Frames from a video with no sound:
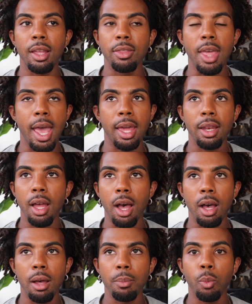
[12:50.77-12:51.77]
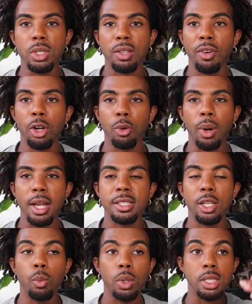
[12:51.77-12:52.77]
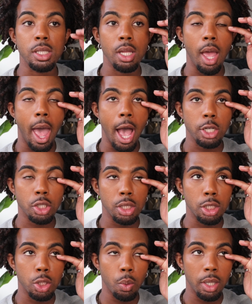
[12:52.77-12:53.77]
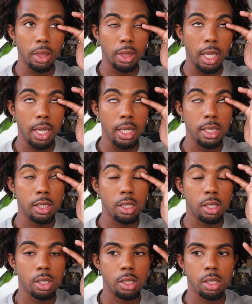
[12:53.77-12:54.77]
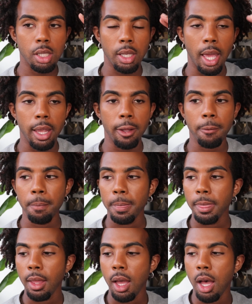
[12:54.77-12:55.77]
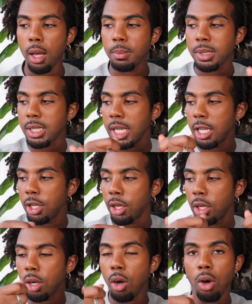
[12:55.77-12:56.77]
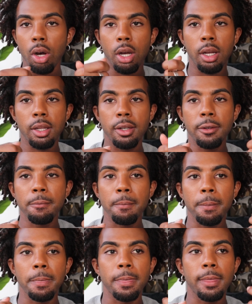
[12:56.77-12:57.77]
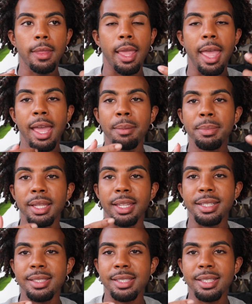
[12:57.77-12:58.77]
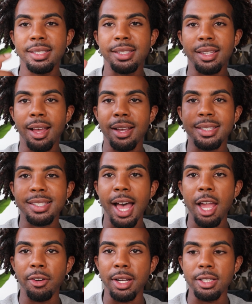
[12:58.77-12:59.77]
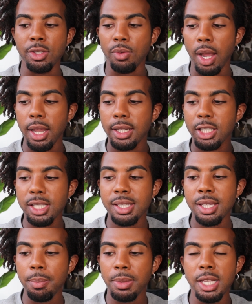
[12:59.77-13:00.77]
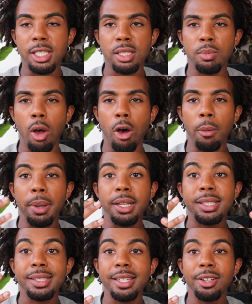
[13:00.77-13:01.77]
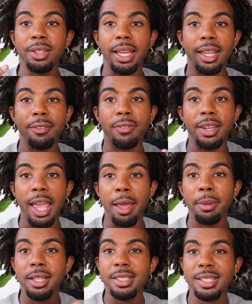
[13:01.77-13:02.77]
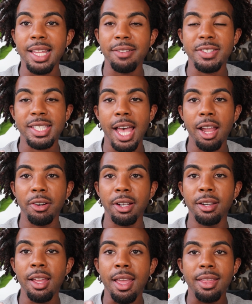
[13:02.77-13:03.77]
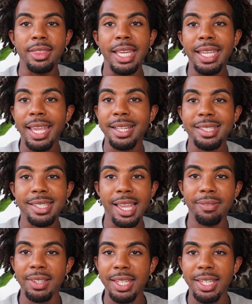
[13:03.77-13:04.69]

that was a Virgo rising was actually doing things to like tinker on ambulances, sirens, right? Just something small, but it's still like, if an ambulance doesn't have a siren, they can't save the